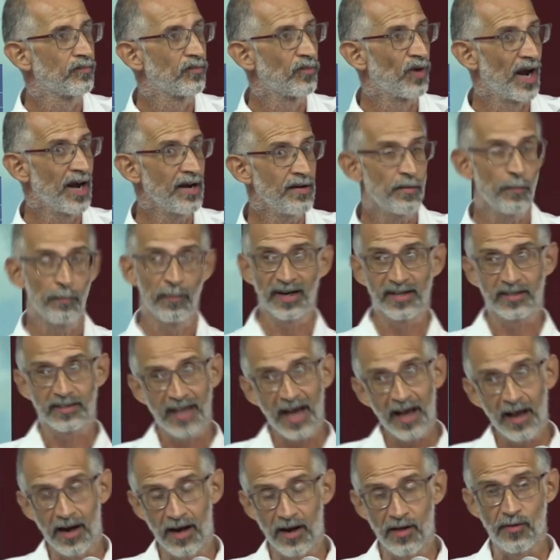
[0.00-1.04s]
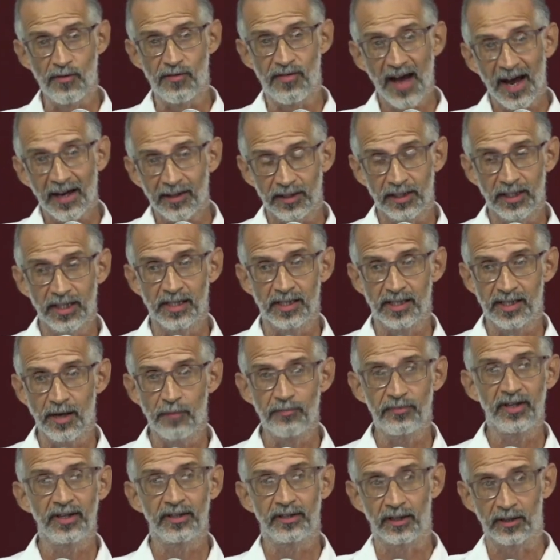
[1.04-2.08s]
Right? But that is
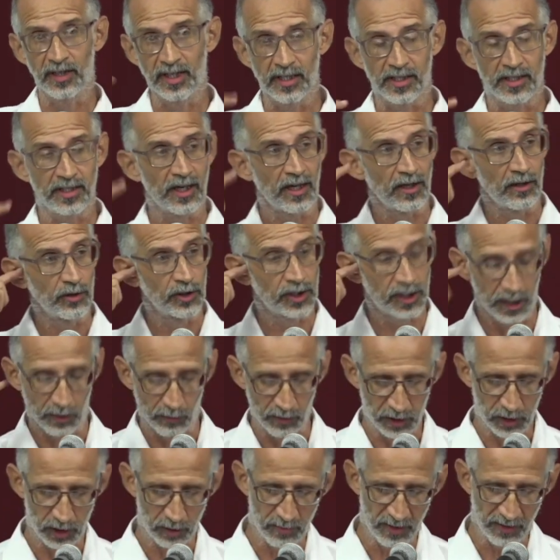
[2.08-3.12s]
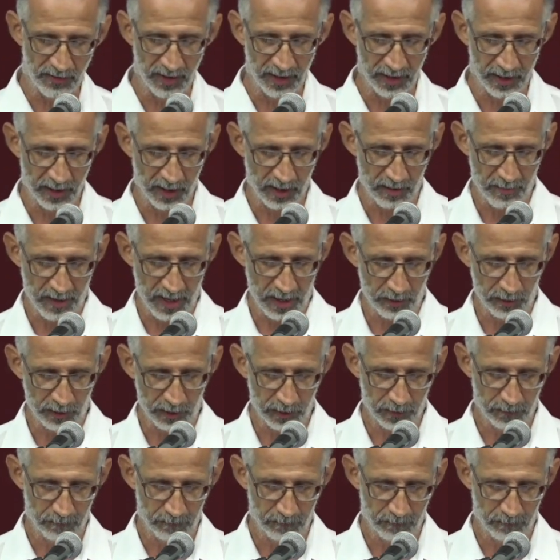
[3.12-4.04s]
something that in St. Lucia we should be thinking about.